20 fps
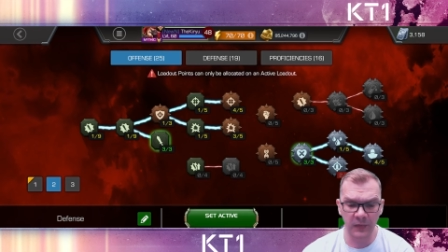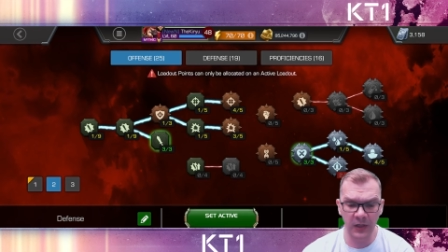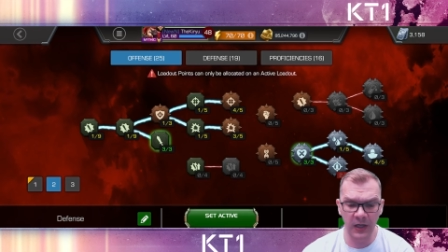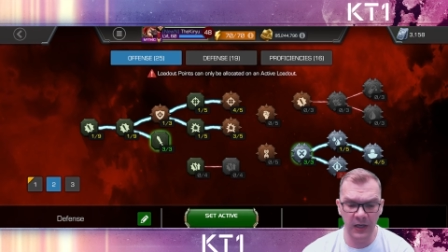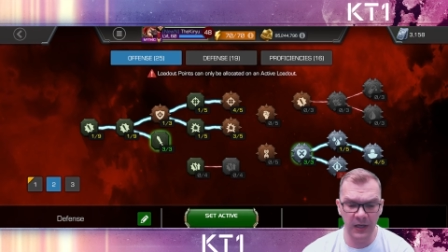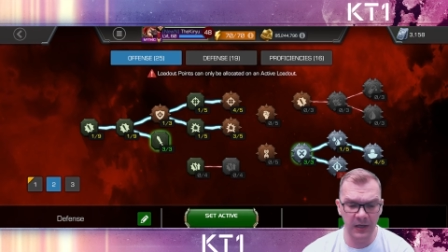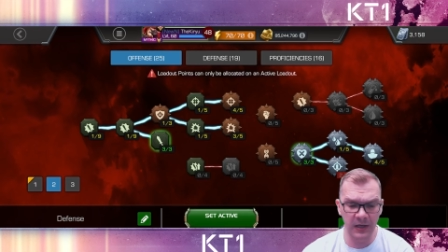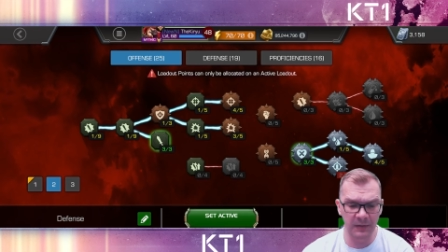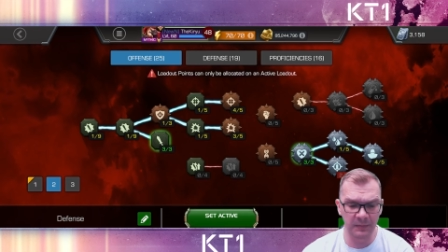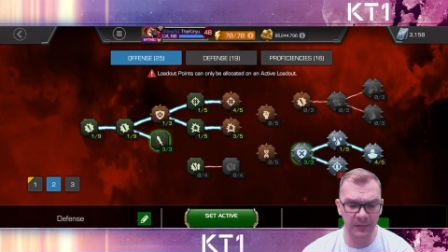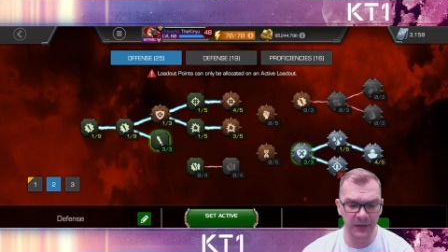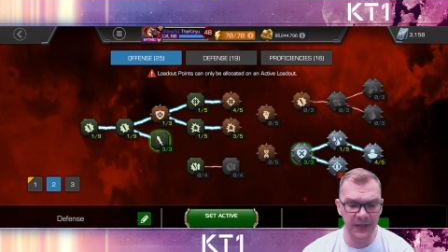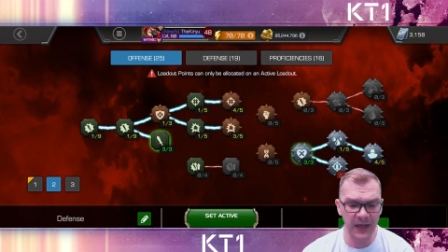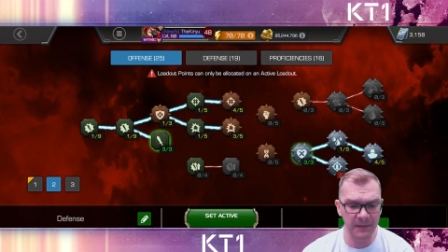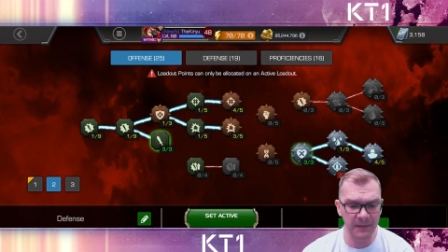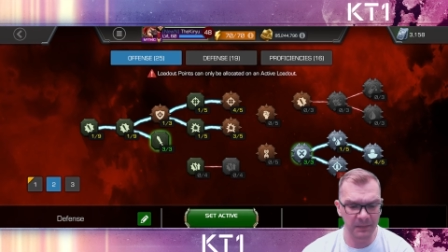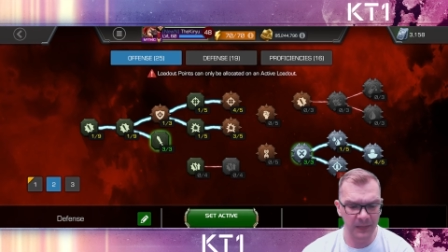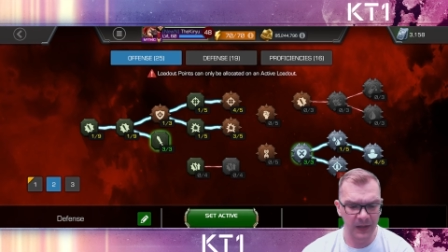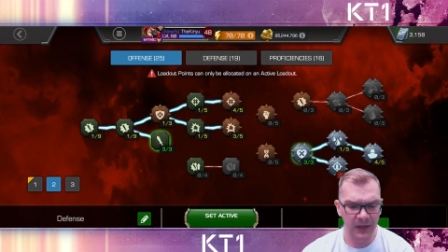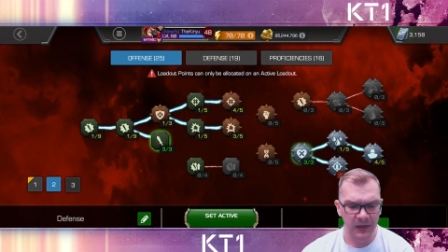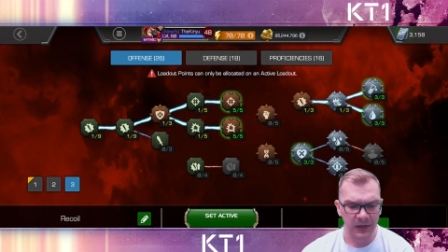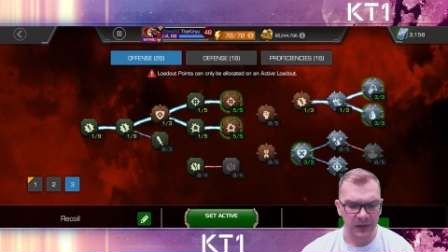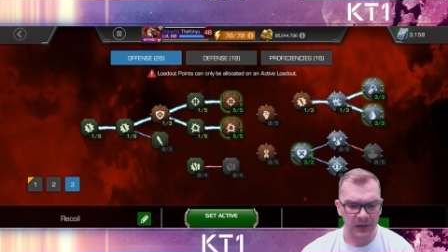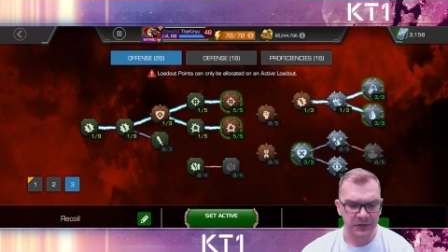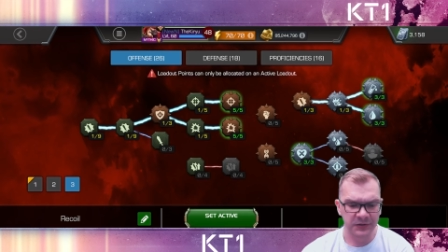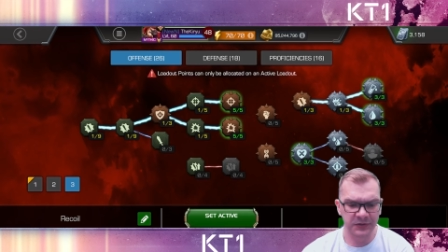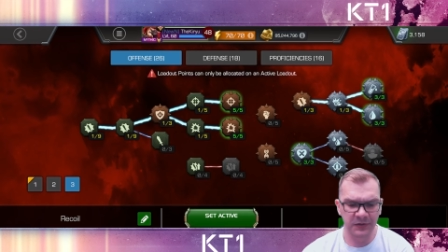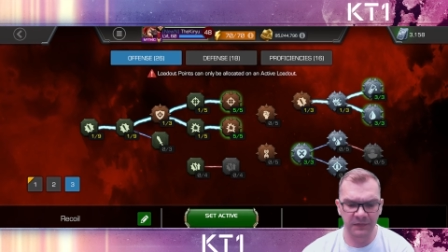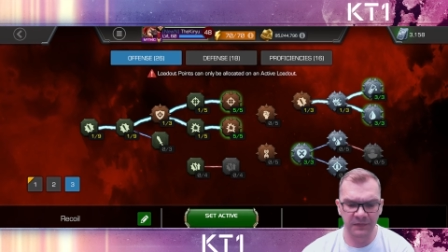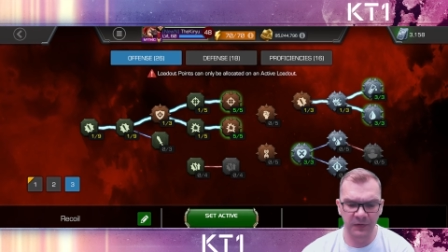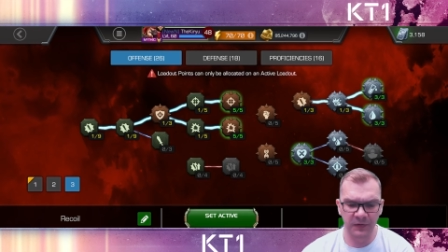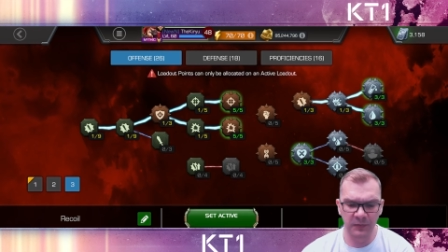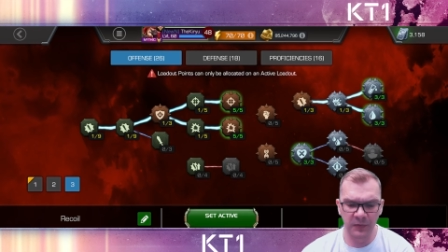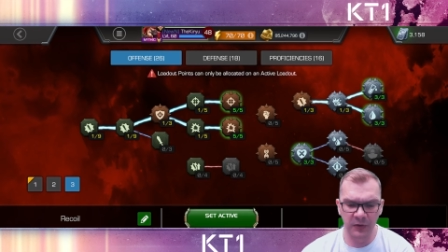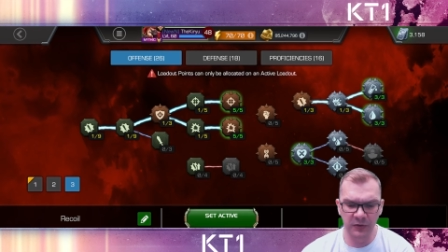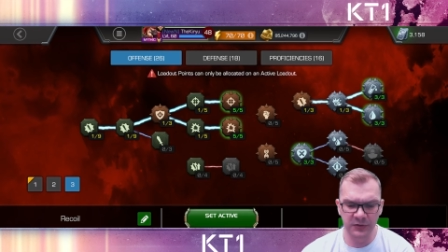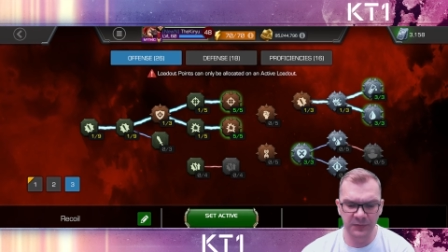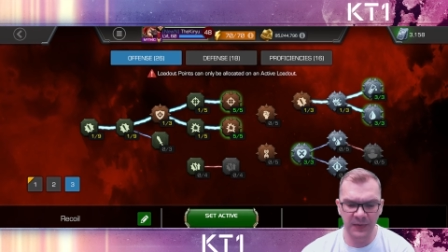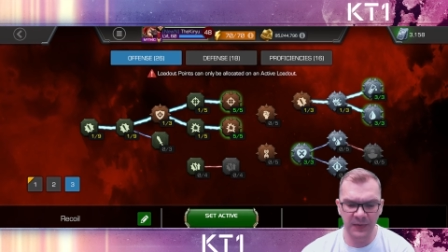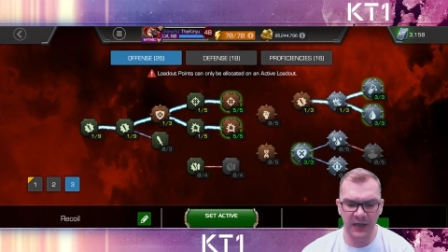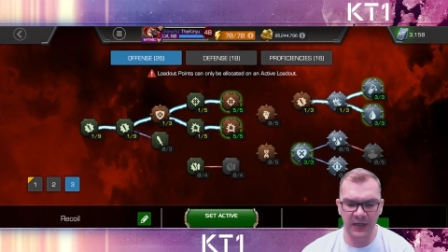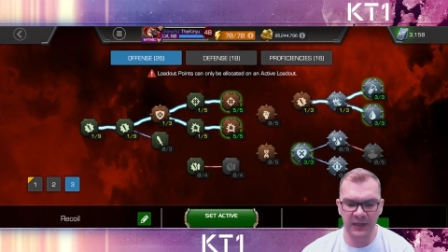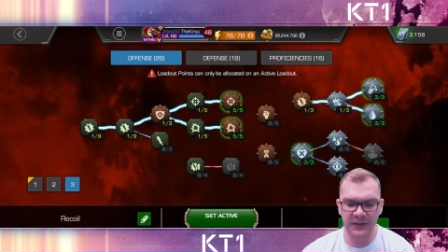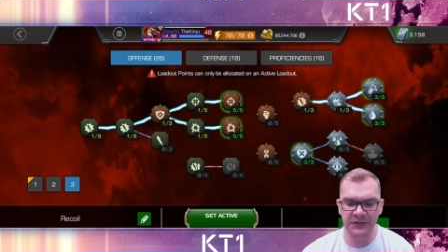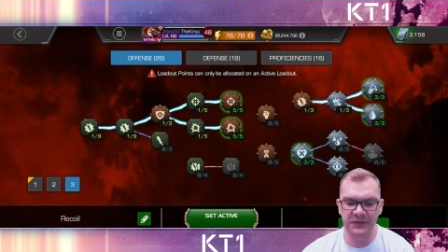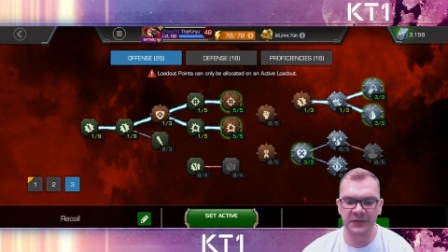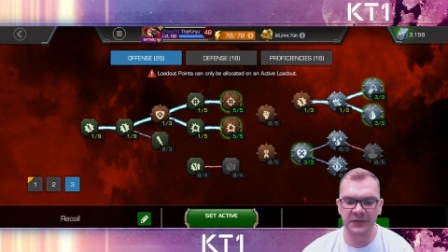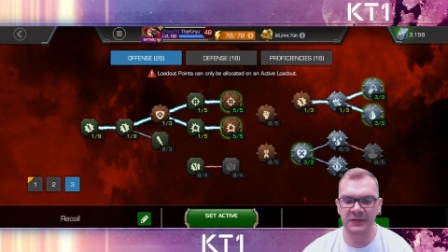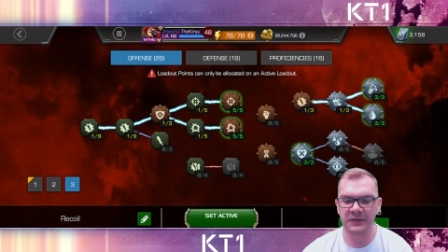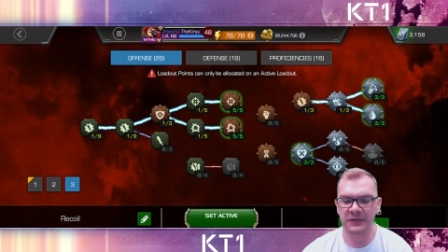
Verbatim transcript: Uh, but yeah, so for most part,